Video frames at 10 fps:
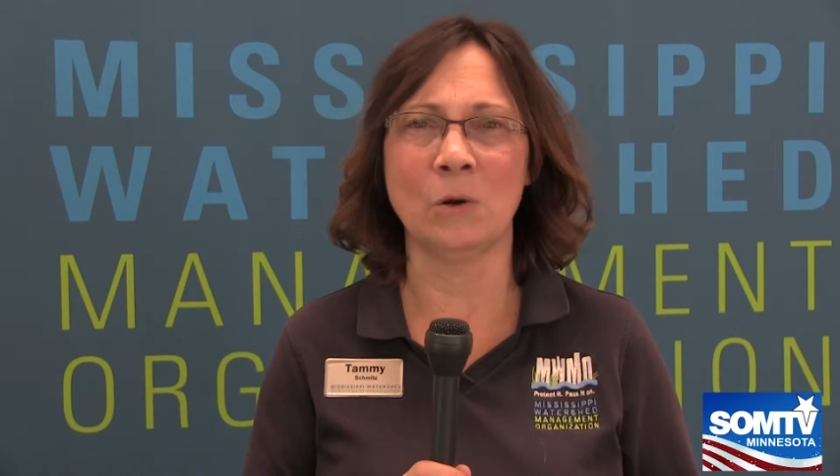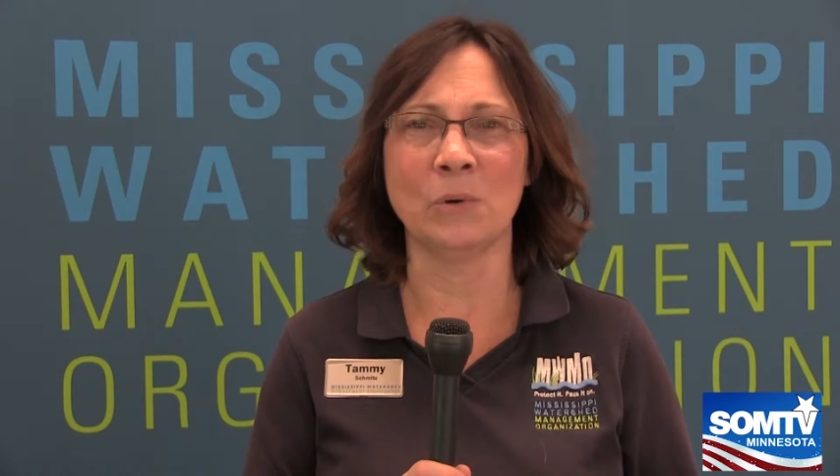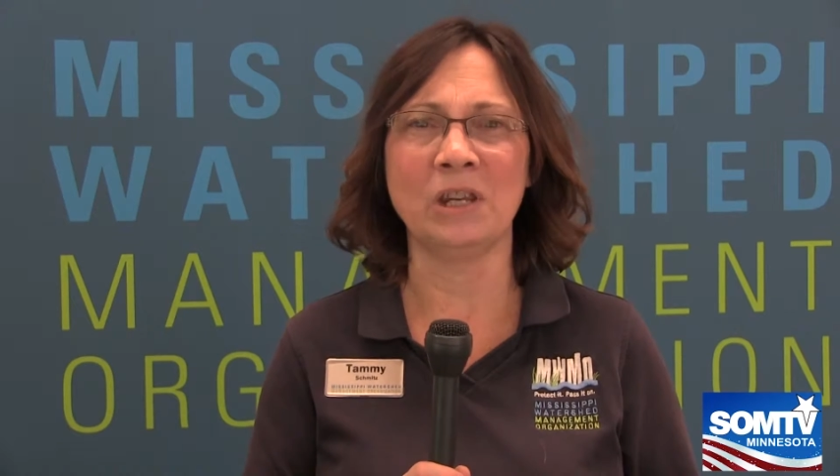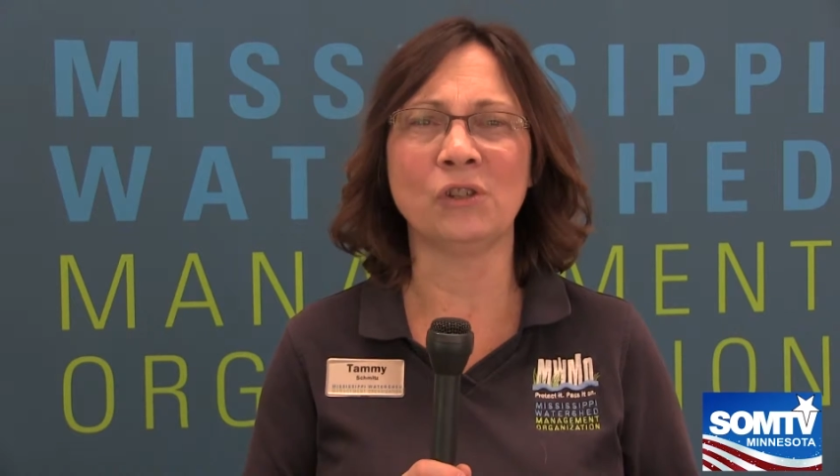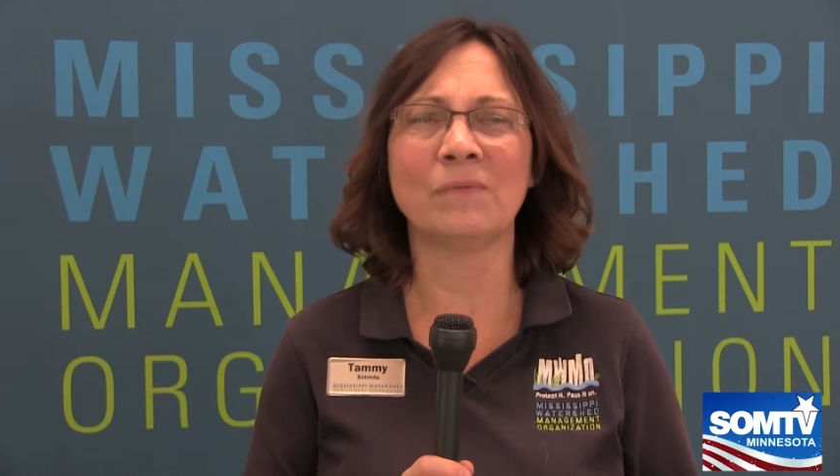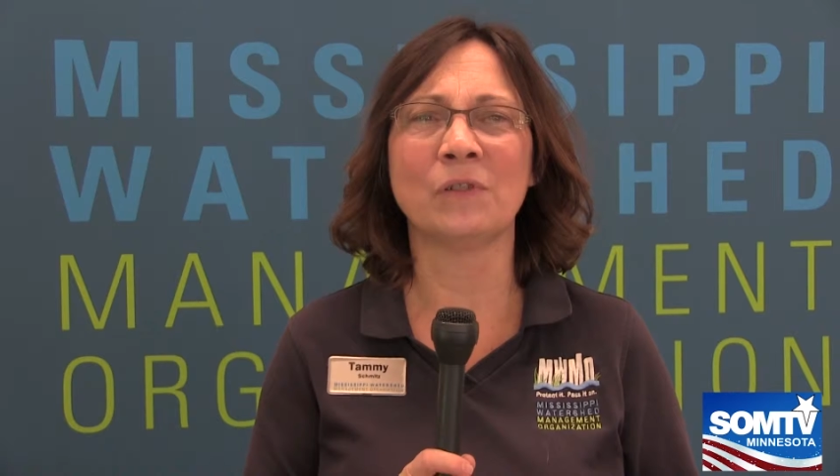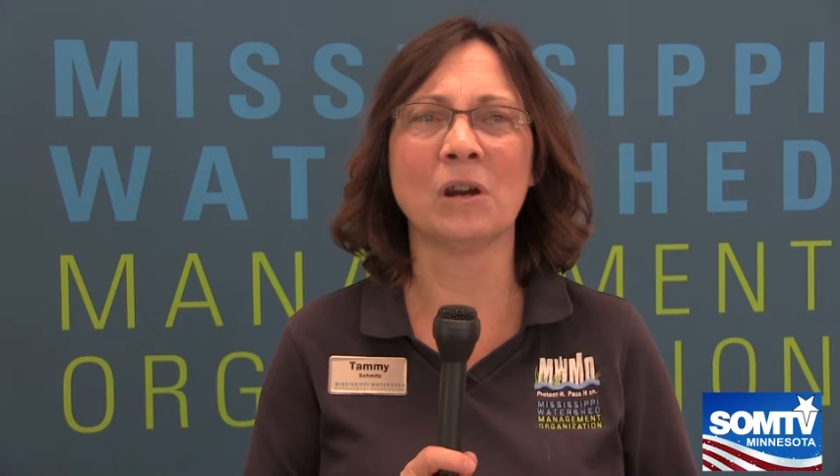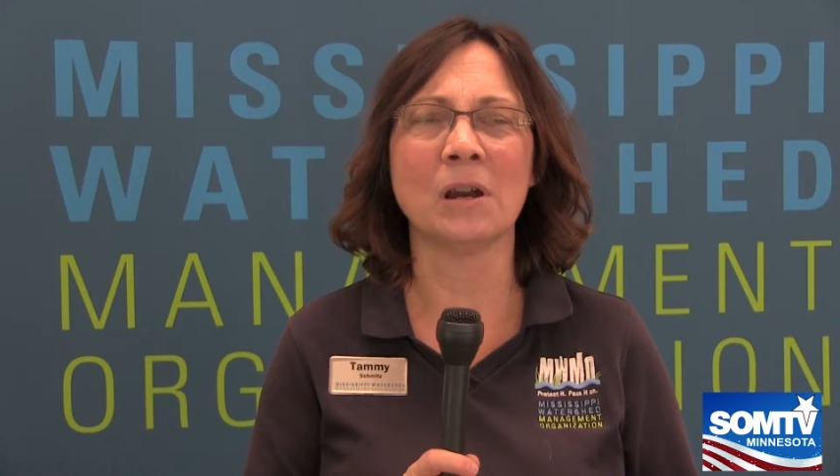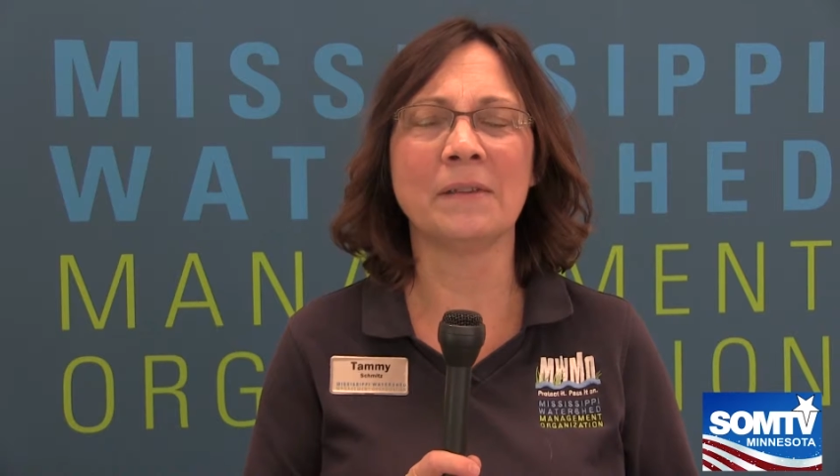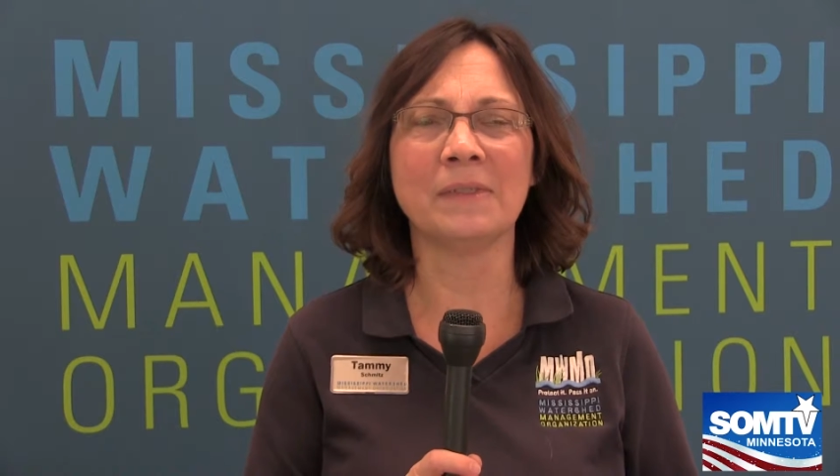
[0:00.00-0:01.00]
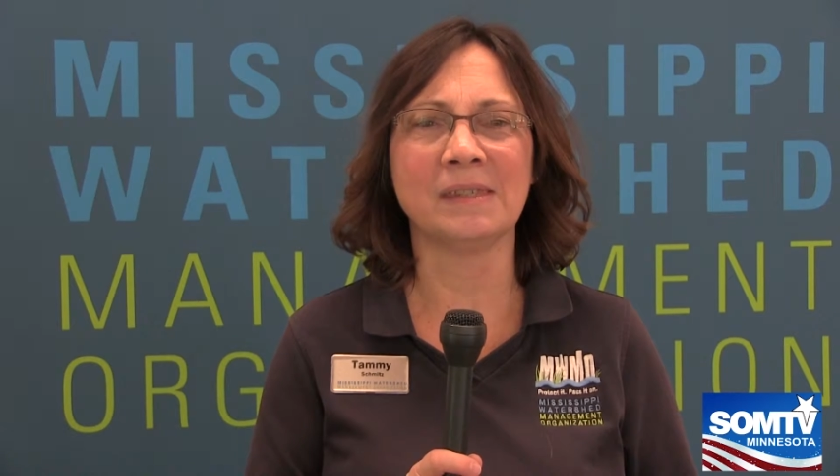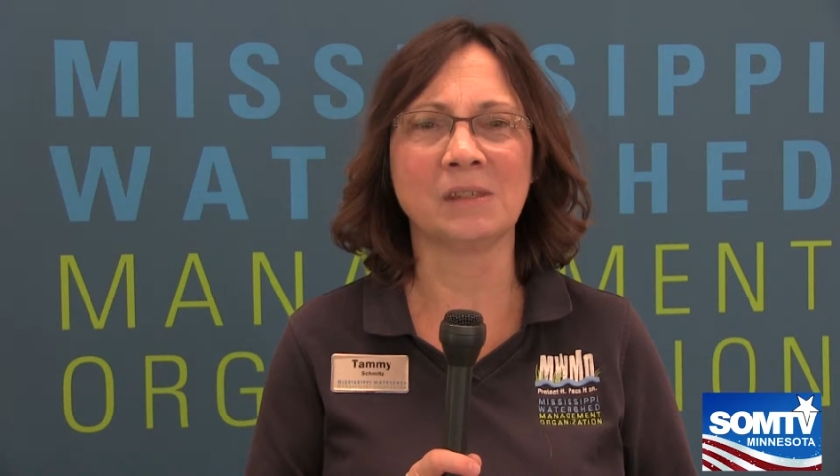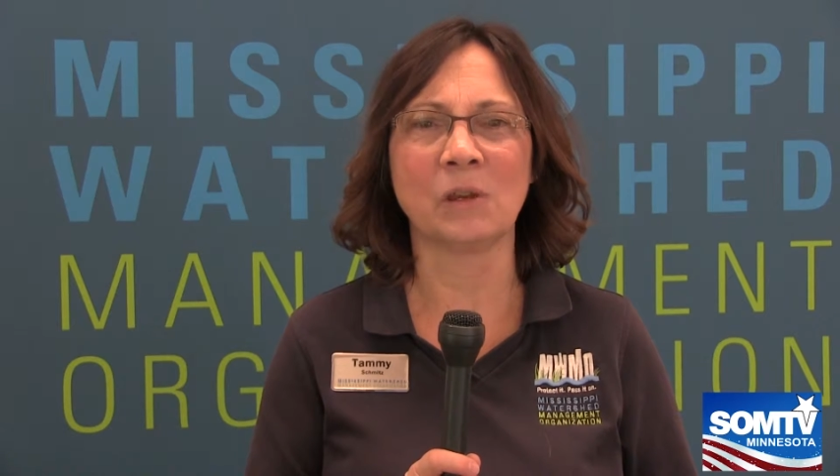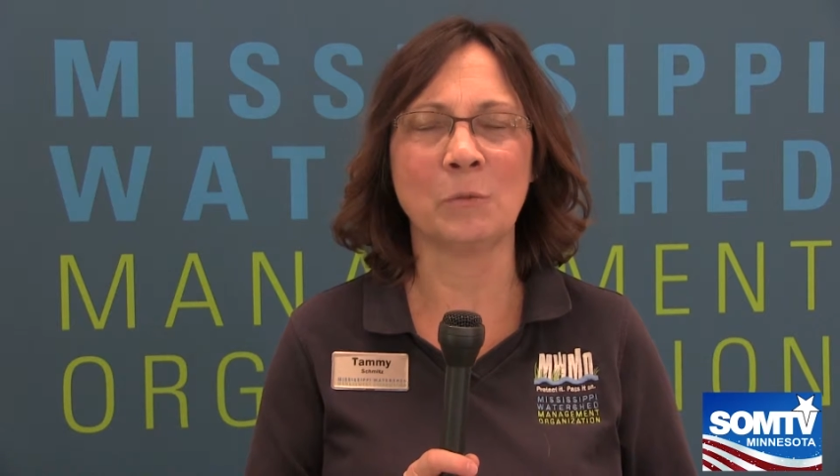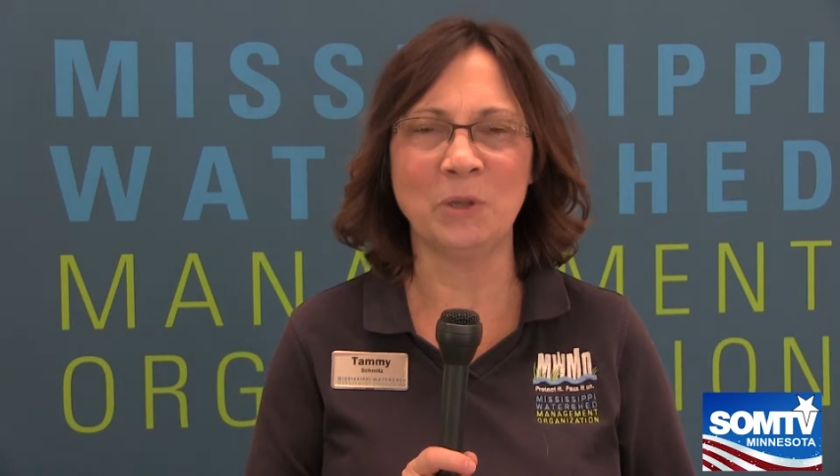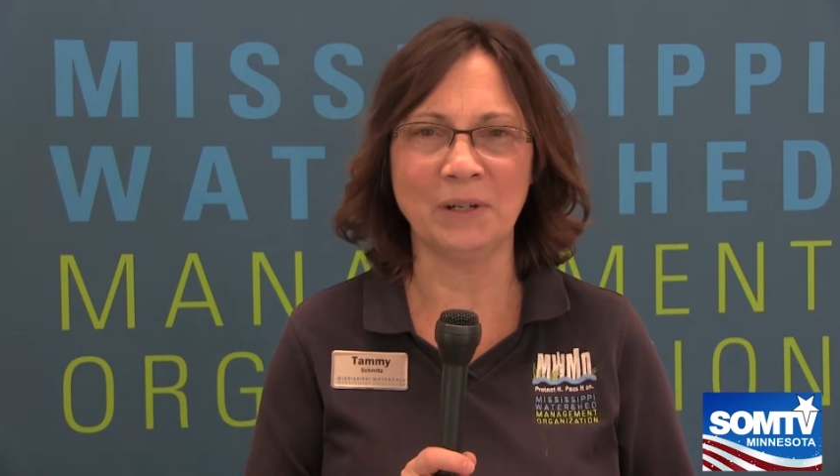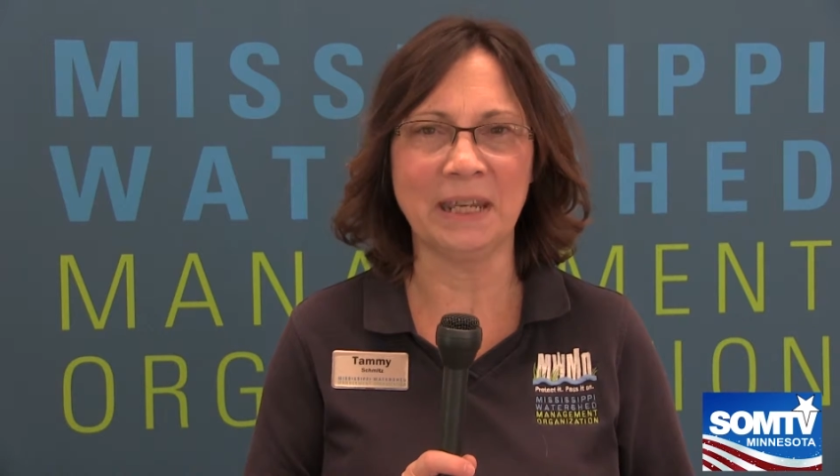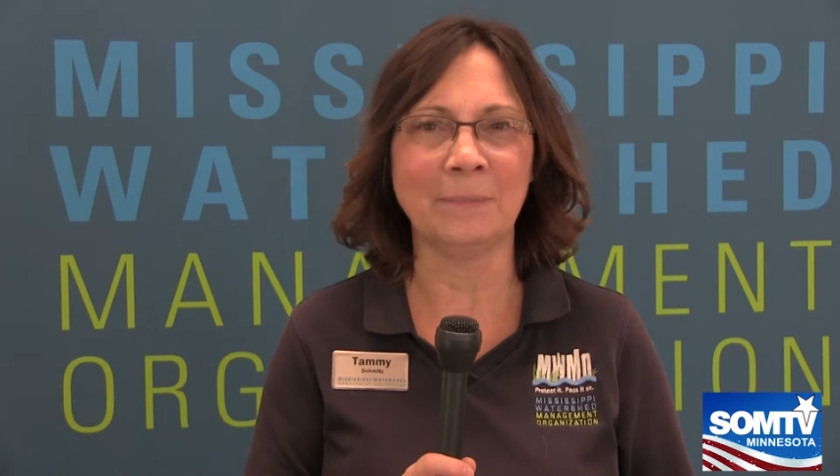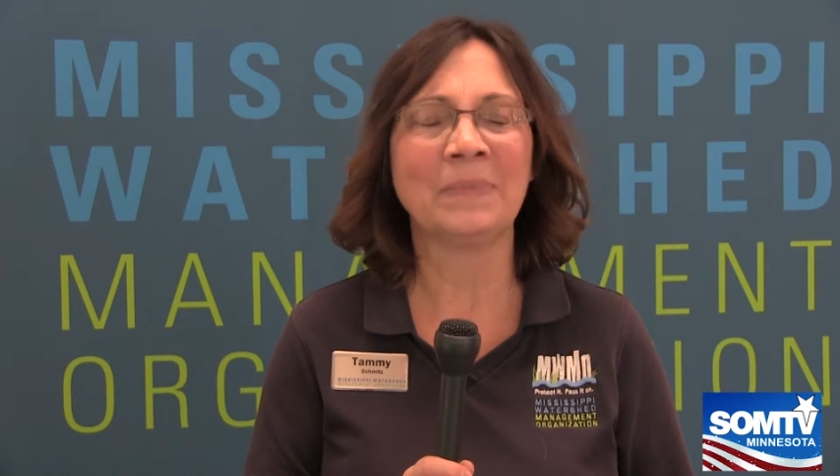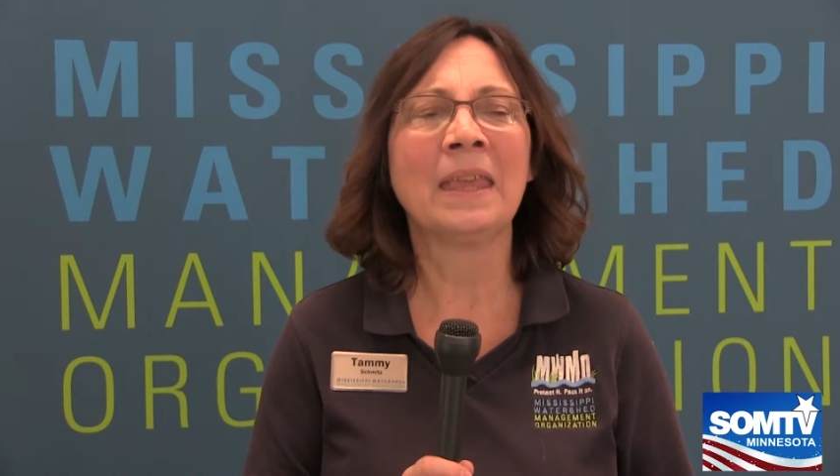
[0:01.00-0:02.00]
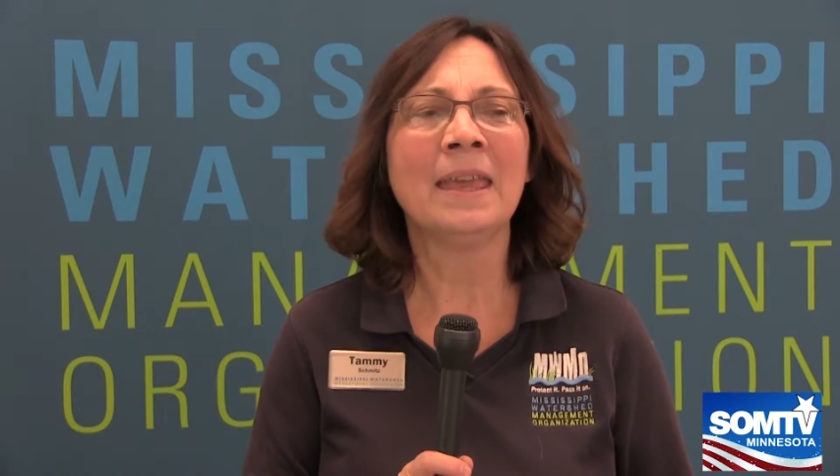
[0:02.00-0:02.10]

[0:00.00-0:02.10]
outreach for this community.